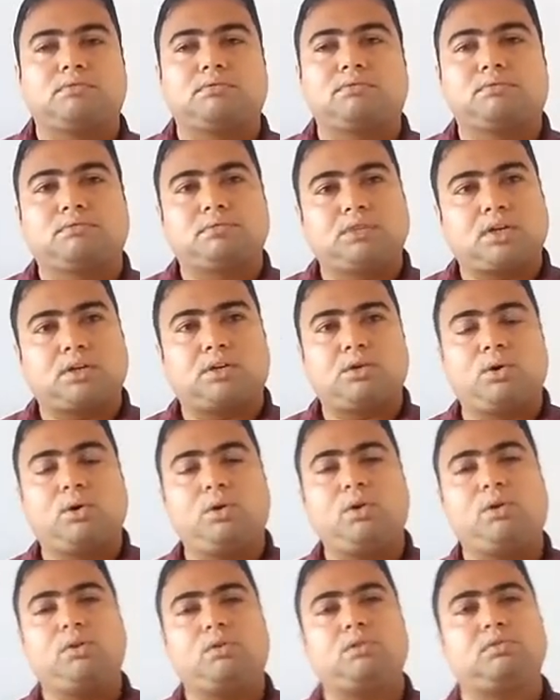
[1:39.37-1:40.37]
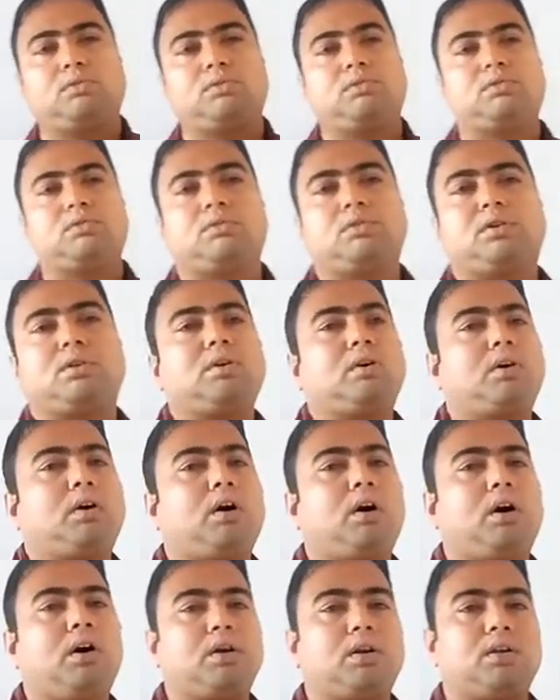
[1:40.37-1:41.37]
The role
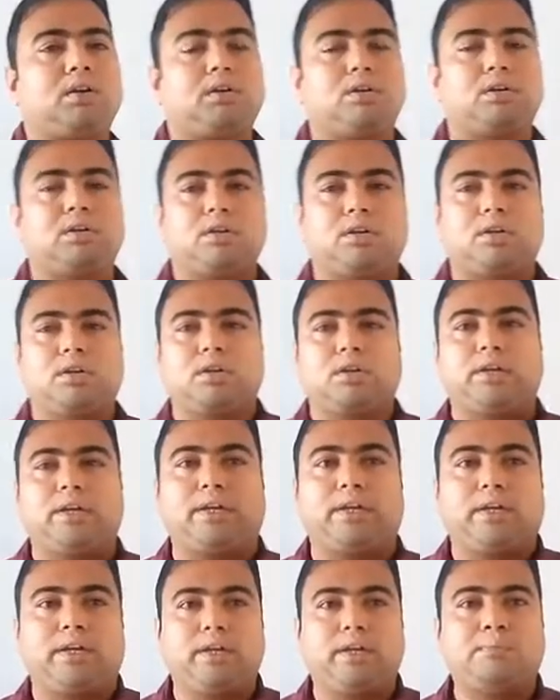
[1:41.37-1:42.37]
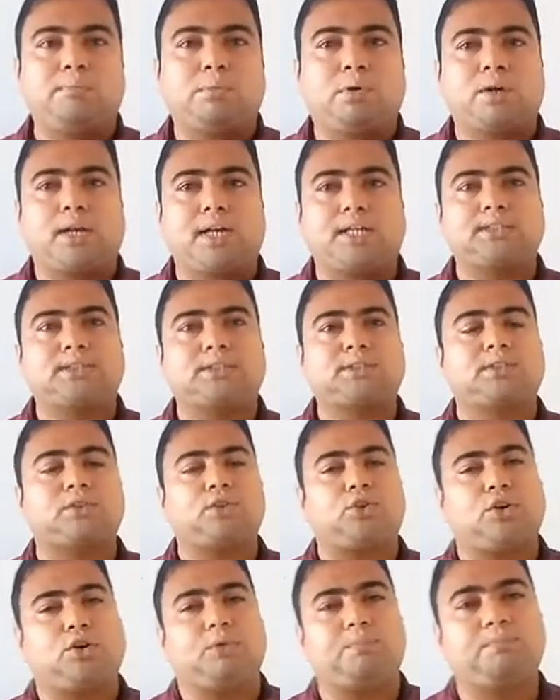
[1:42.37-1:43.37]
or importance
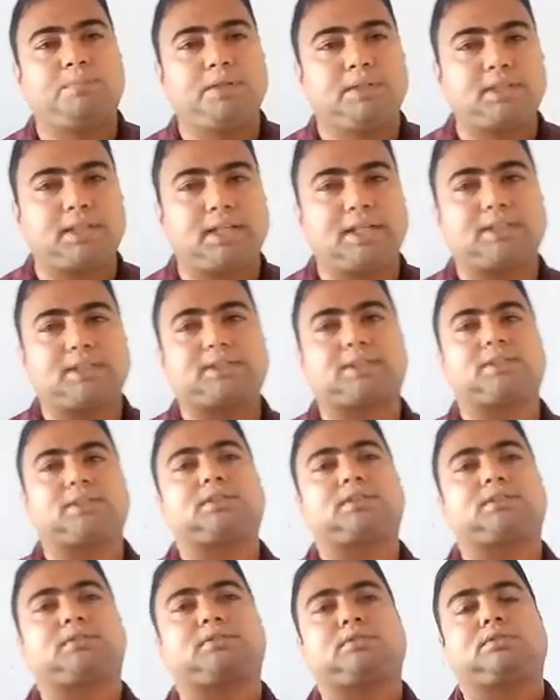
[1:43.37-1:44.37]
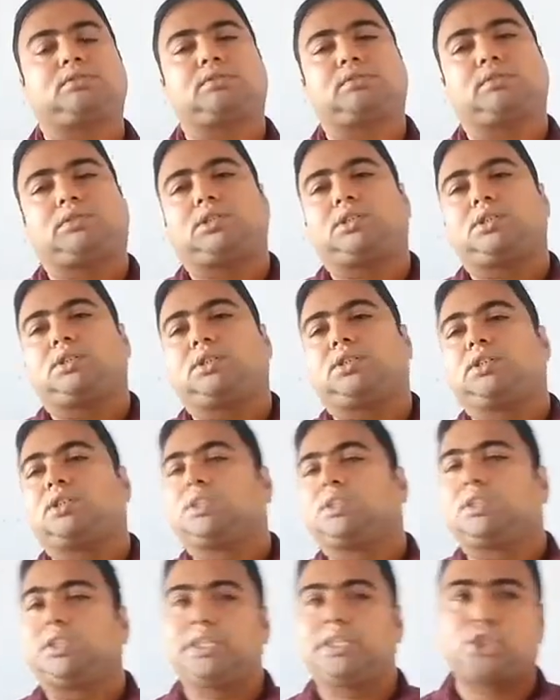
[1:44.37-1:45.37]
of business
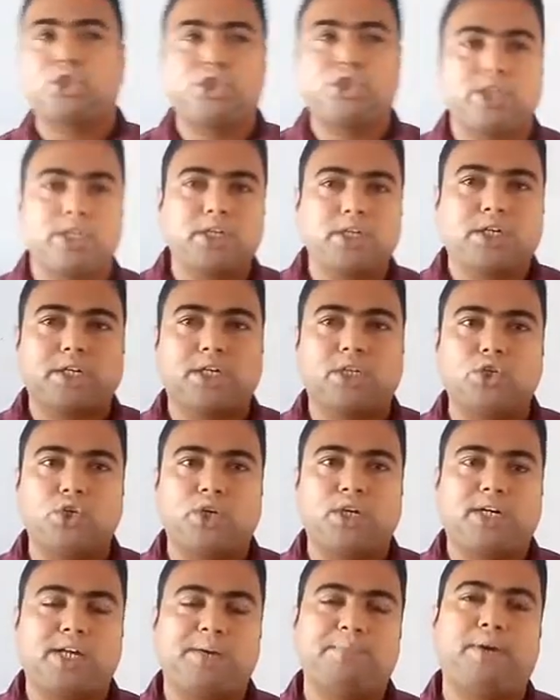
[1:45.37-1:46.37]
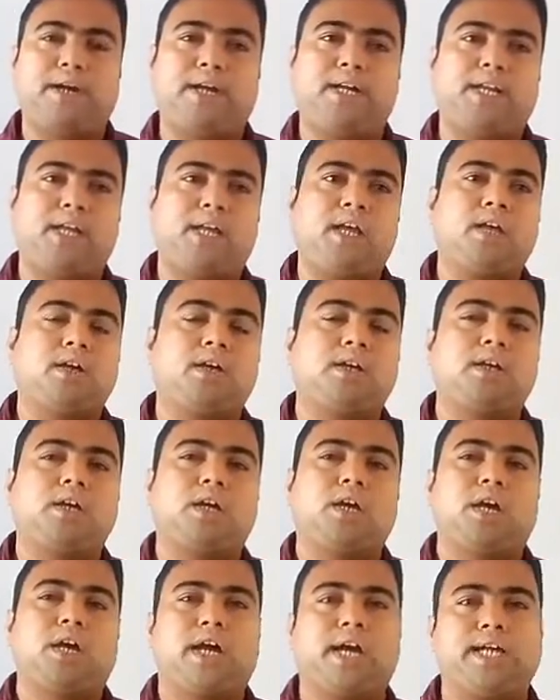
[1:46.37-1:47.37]
is increasing day by day,
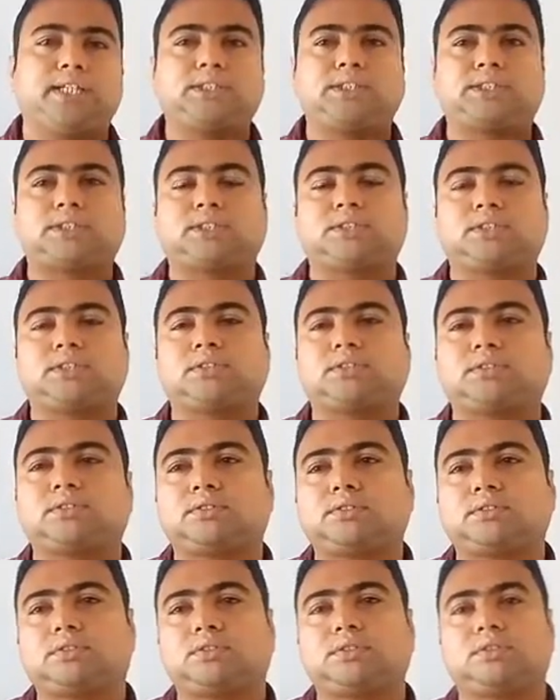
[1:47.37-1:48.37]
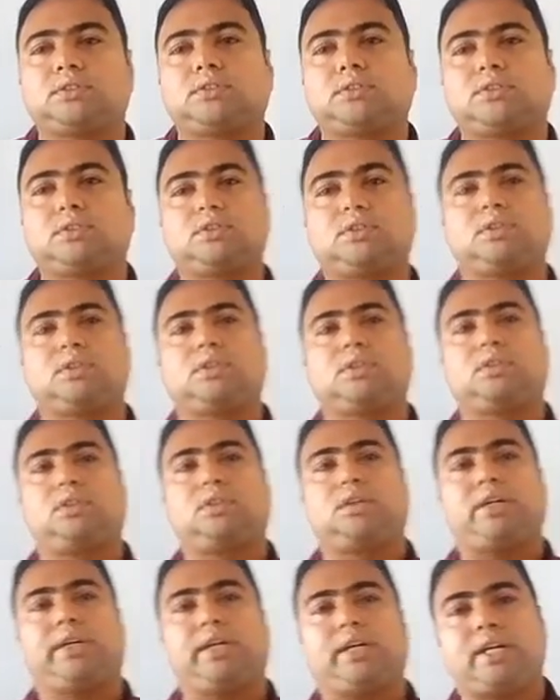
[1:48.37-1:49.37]
hence
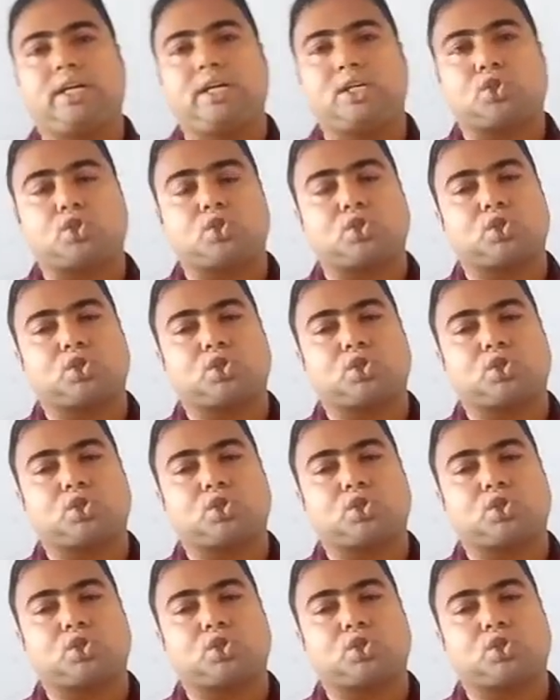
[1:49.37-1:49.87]
it is